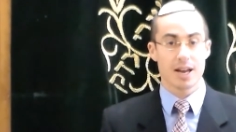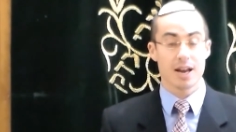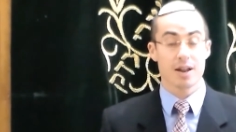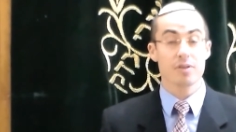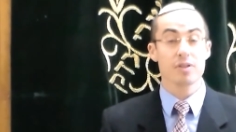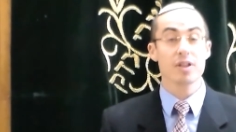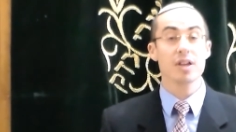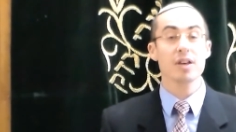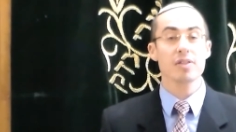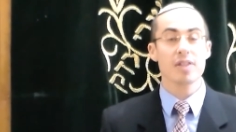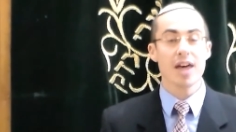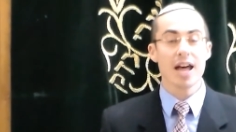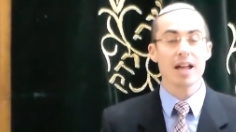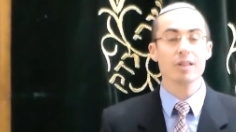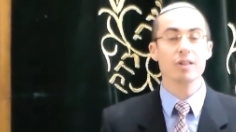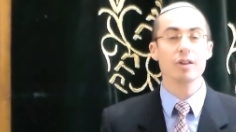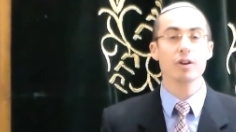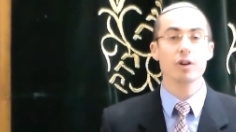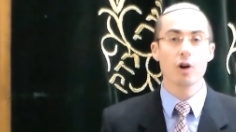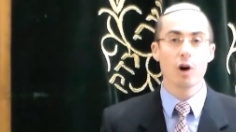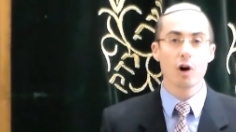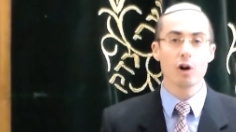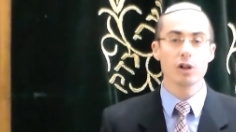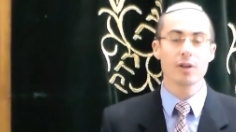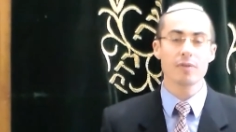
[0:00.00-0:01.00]
I think that's
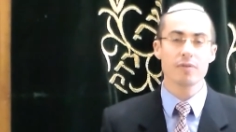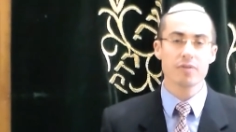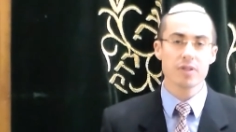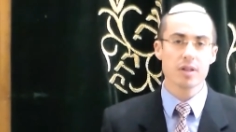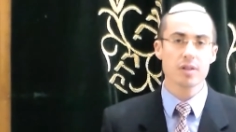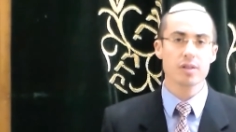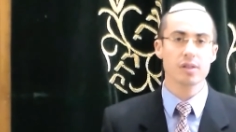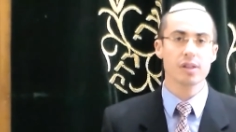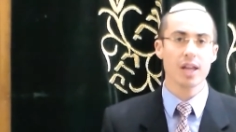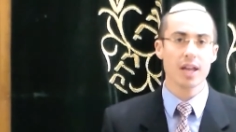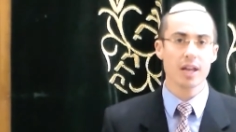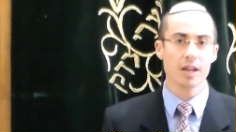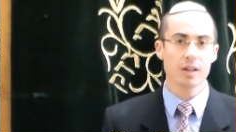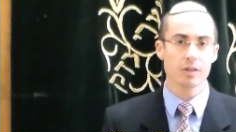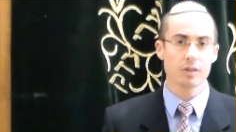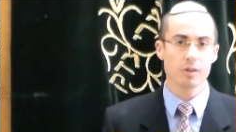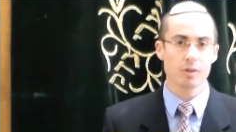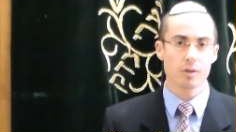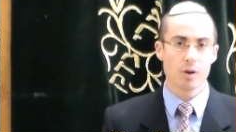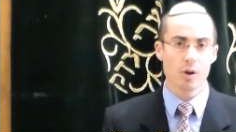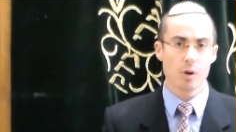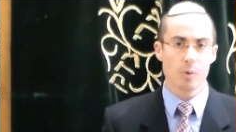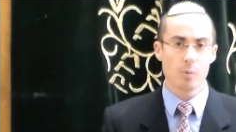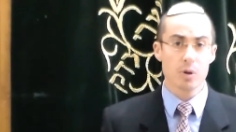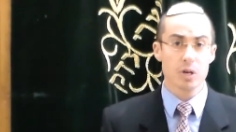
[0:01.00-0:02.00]
a goal of these days.
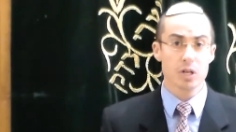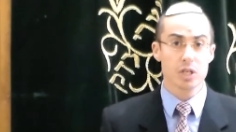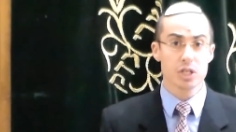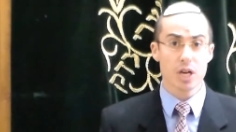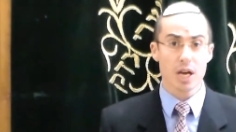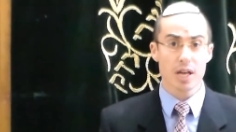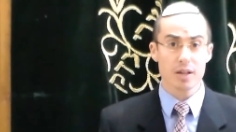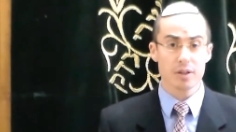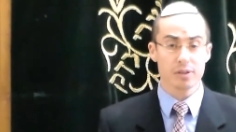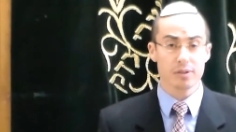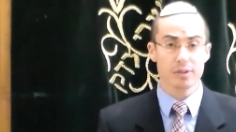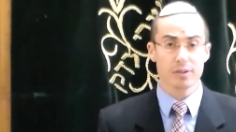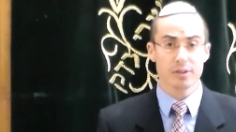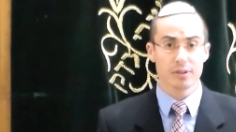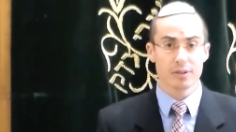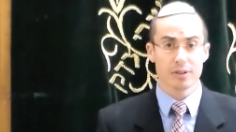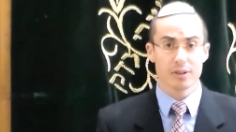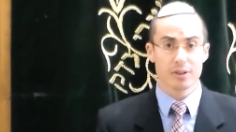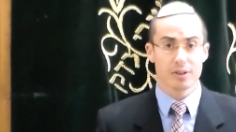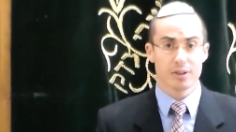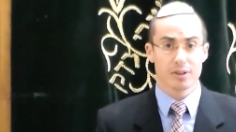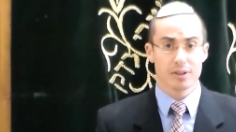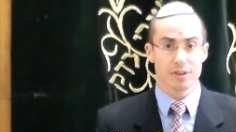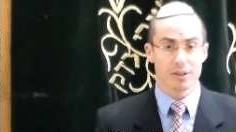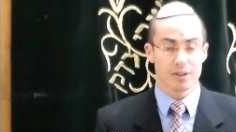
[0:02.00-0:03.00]
We just
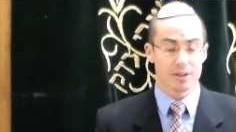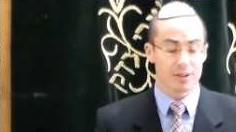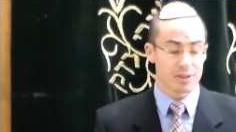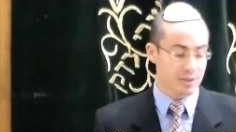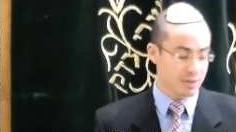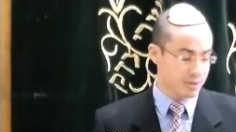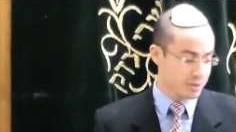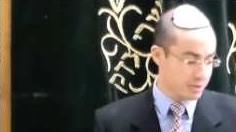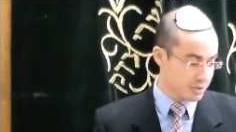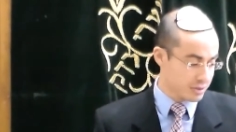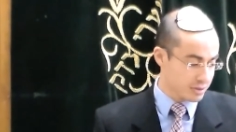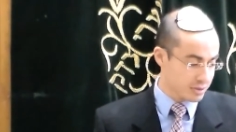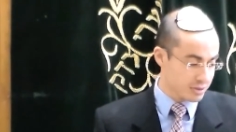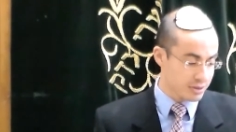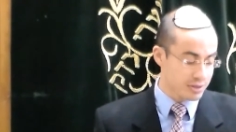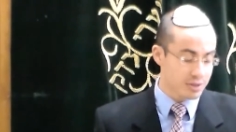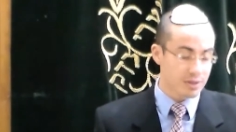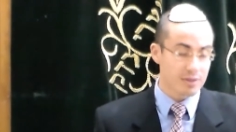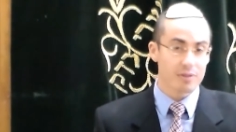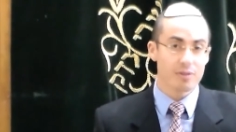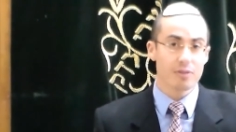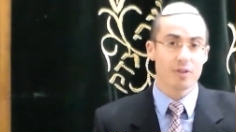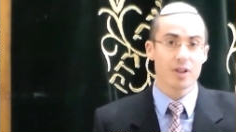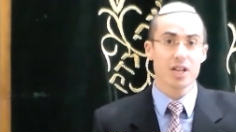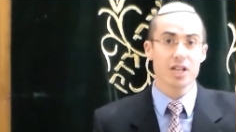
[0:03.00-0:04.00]

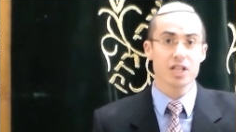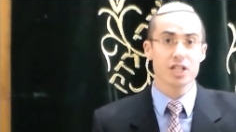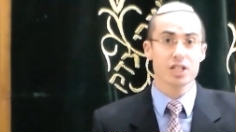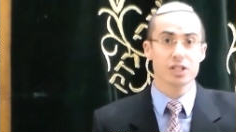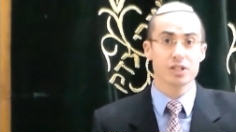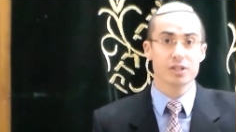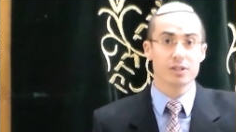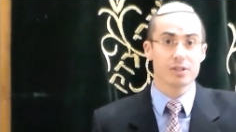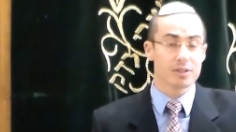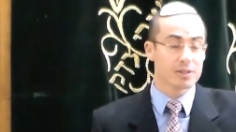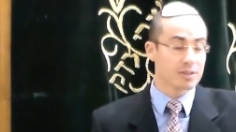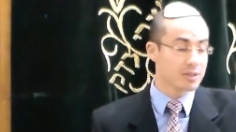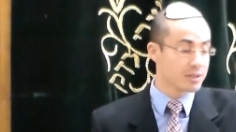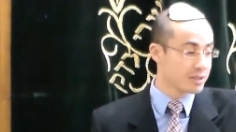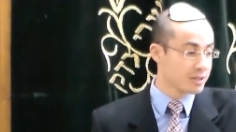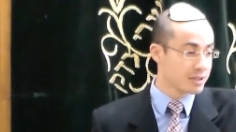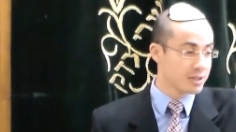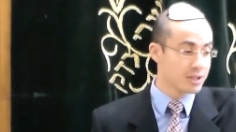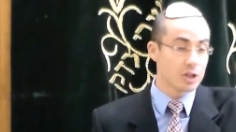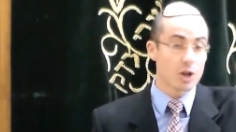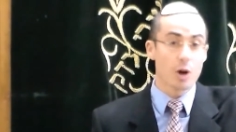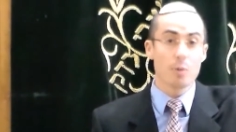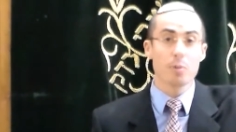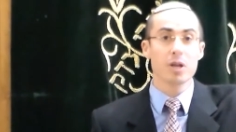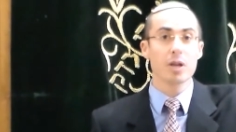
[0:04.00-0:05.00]
finished
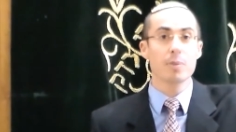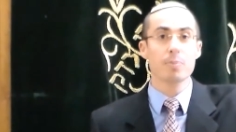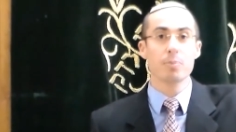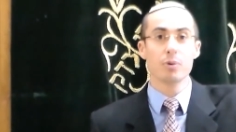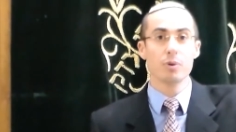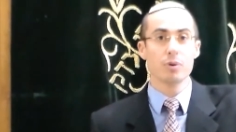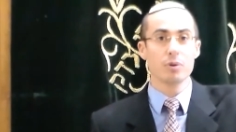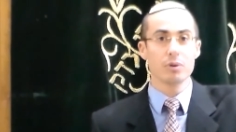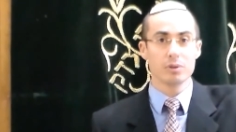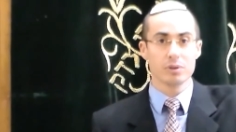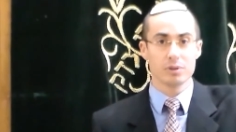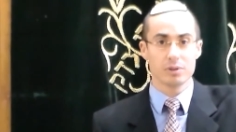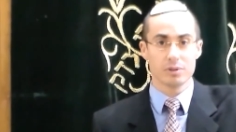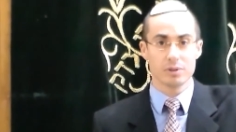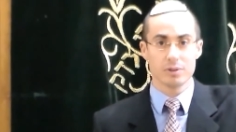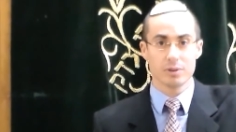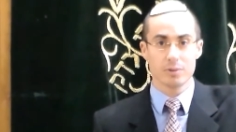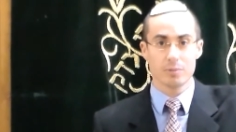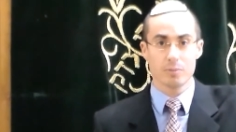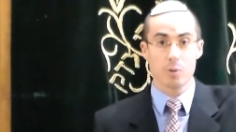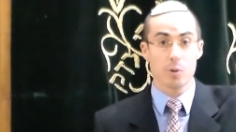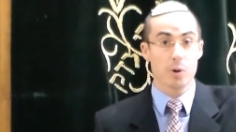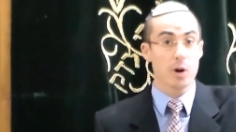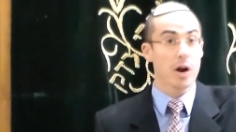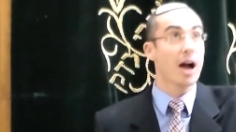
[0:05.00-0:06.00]
Yom Kippur.
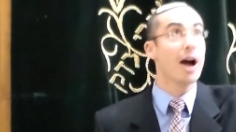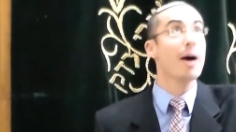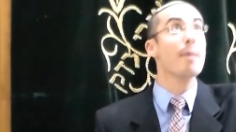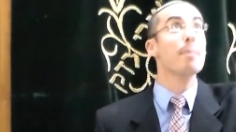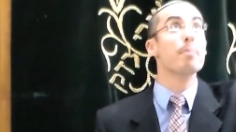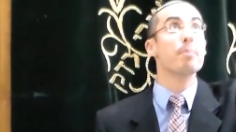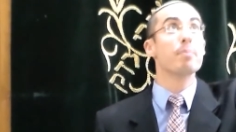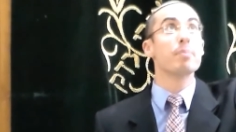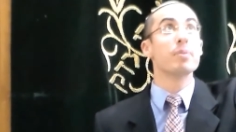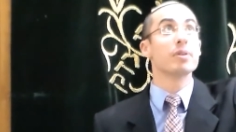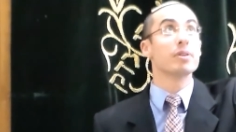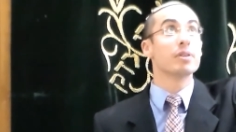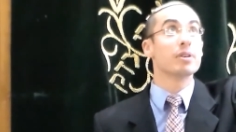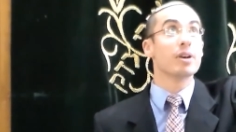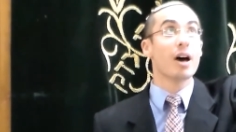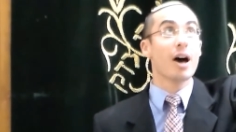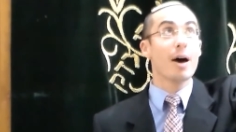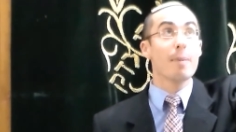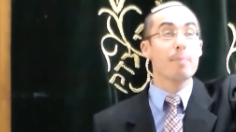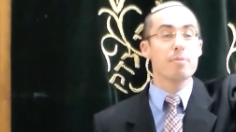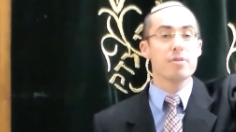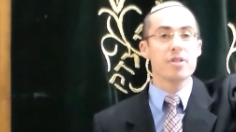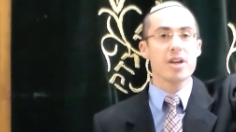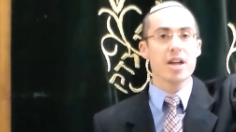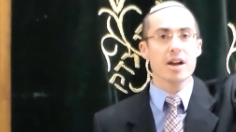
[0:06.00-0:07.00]
We're up,
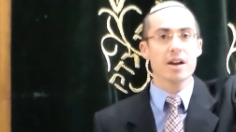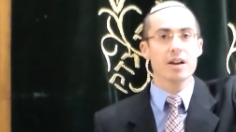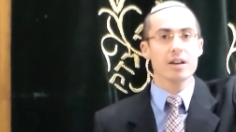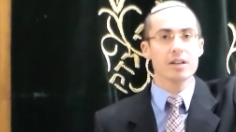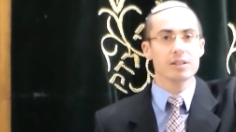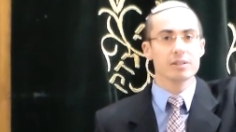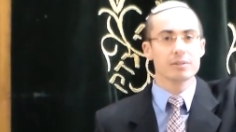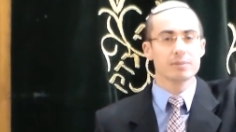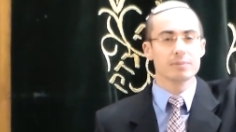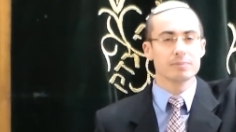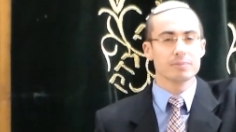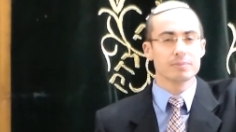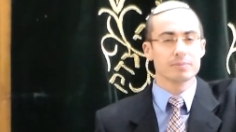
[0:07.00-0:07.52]
up there.